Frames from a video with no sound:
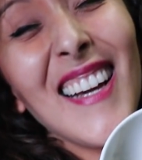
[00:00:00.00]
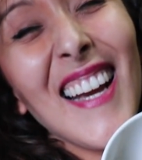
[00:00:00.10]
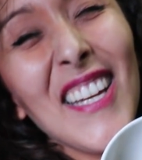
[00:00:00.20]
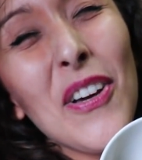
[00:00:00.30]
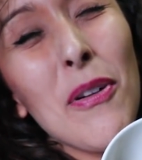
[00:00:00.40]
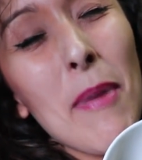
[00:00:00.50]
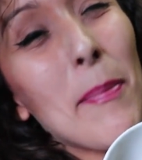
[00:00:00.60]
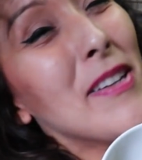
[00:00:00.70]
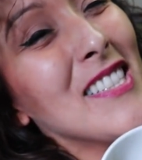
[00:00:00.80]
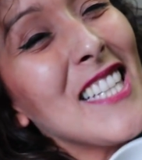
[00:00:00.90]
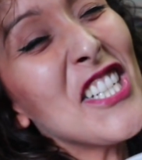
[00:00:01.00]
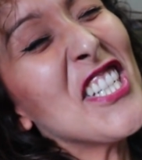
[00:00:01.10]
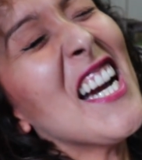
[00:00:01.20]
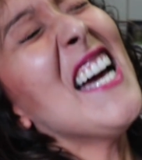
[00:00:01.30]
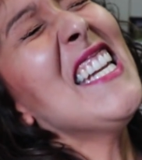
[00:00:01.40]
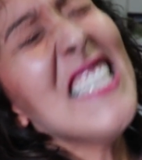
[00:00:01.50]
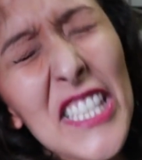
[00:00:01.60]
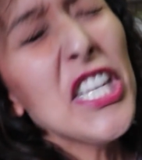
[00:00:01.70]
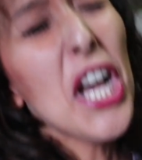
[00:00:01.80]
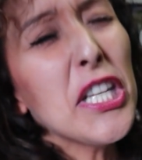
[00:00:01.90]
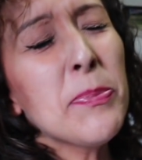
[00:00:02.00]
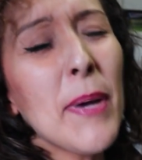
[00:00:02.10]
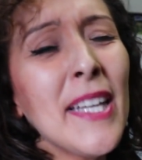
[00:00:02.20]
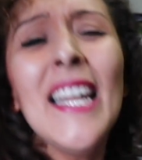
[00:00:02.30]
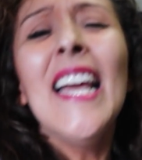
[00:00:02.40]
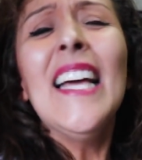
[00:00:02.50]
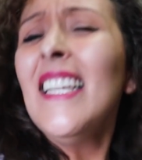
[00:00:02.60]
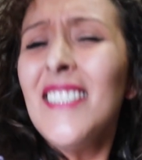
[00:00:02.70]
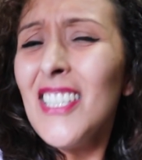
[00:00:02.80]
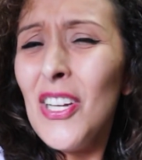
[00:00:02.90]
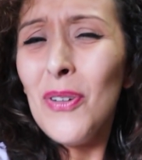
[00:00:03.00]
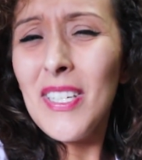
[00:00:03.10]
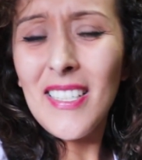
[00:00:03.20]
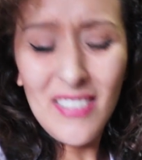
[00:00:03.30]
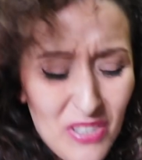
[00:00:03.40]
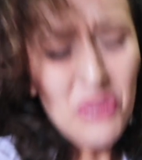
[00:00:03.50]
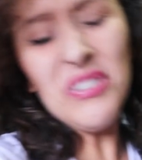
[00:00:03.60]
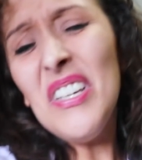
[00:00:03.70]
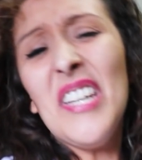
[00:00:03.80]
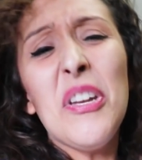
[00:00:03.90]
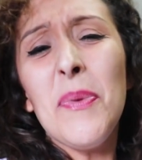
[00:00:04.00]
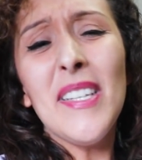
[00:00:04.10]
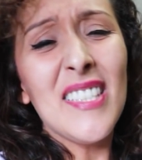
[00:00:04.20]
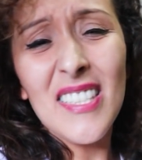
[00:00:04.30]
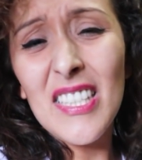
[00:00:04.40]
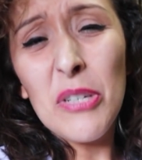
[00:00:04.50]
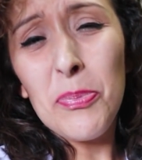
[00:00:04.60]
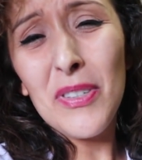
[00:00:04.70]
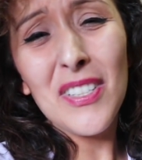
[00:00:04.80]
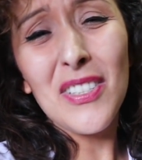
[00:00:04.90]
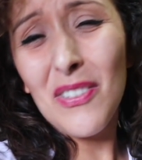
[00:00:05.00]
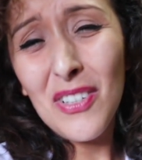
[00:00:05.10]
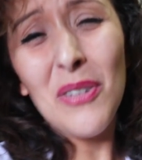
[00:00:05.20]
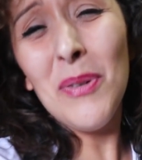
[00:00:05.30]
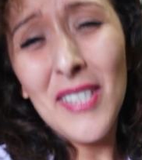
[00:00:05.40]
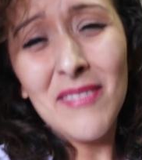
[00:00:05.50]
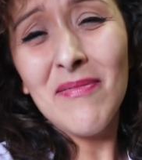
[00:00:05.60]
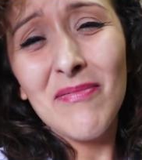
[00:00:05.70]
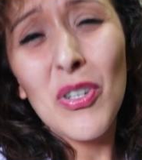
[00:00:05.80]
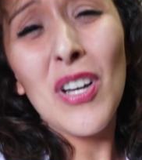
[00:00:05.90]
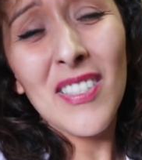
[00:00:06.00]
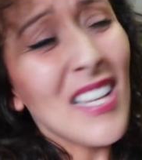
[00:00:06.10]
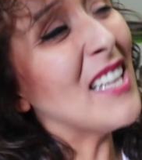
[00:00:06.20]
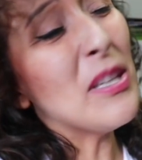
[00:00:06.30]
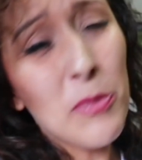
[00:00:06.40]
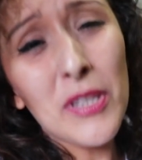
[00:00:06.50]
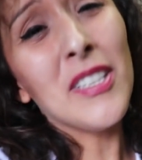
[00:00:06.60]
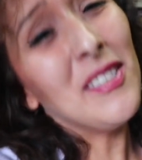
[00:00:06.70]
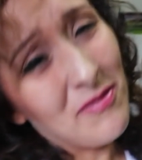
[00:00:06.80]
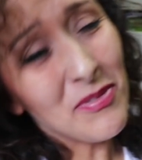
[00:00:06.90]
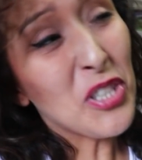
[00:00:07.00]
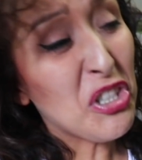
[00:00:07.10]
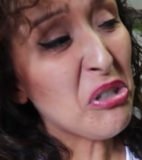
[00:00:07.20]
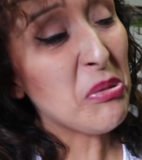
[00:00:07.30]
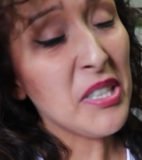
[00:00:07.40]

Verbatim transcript: I know, and my presentation kind of sucks, but you know, it goes down anyways and doesn't look pretty, so you know what? Ross, hit them with the, you know